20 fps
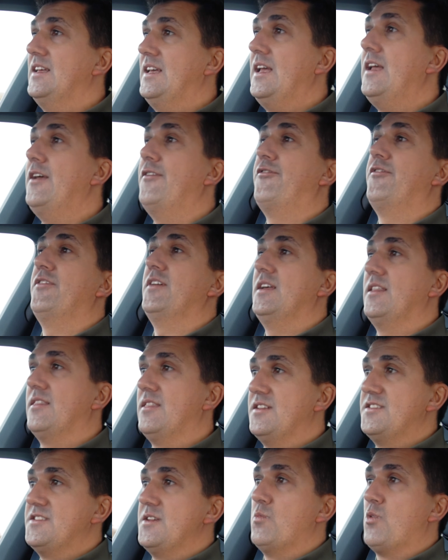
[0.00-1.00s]
if it
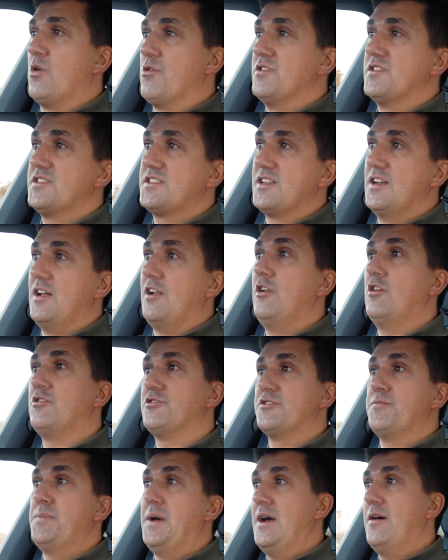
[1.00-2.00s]
thinks it warrants
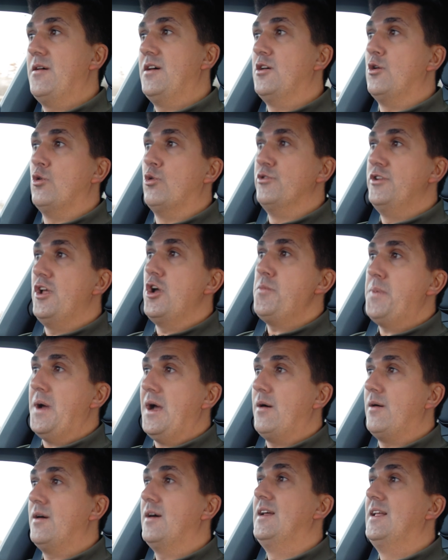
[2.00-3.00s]
lots of power or no
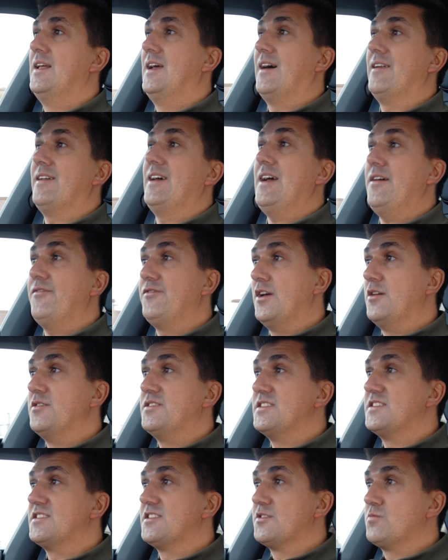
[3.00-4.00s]
power. And I have
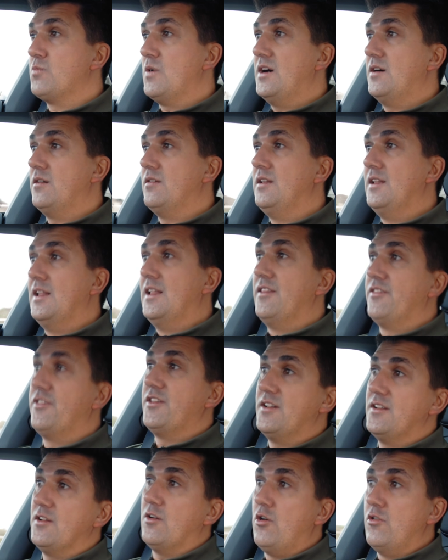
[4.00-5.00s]
noticed as well
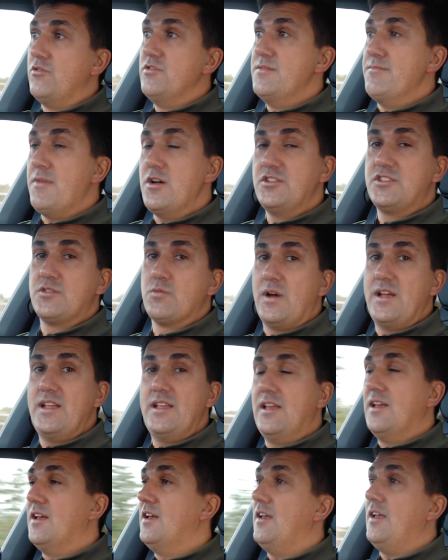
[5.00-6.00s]
that on the
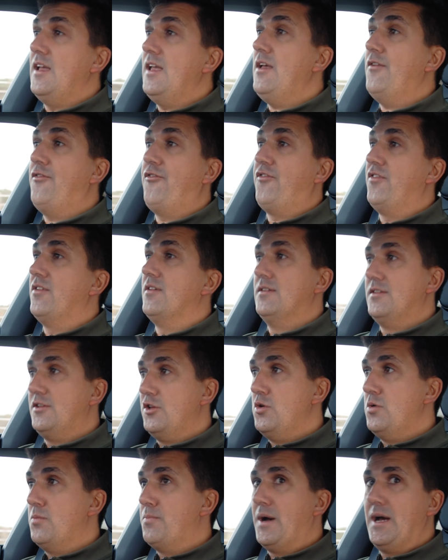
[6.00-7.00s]
motorway, if
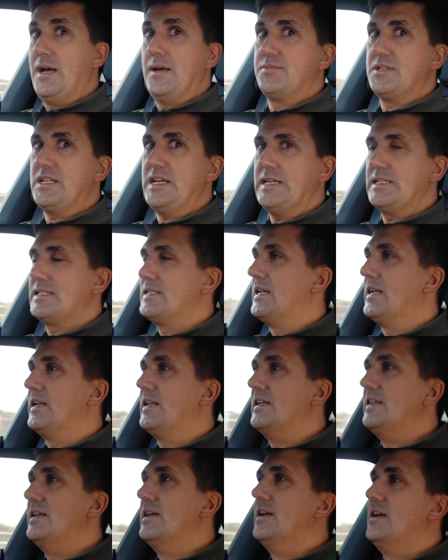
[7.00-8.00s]
you perhaps
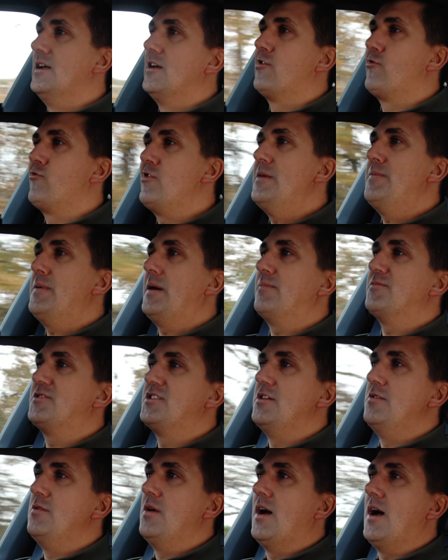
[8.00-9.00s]
accidentally creep up
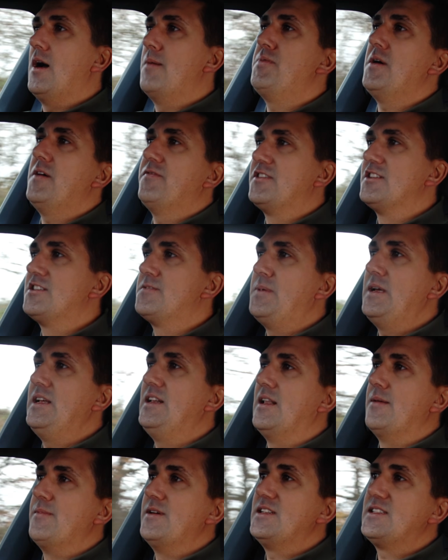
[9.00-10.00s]
to above the
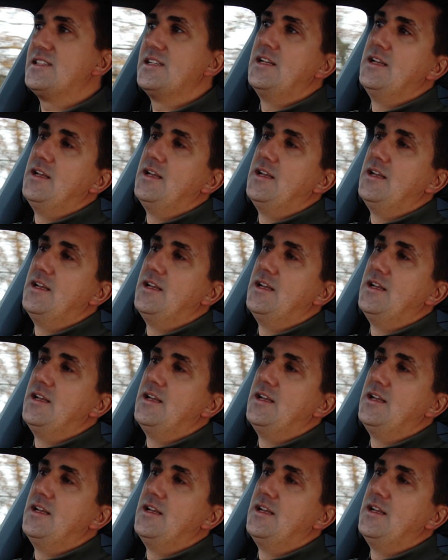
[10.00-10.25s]
speed limit,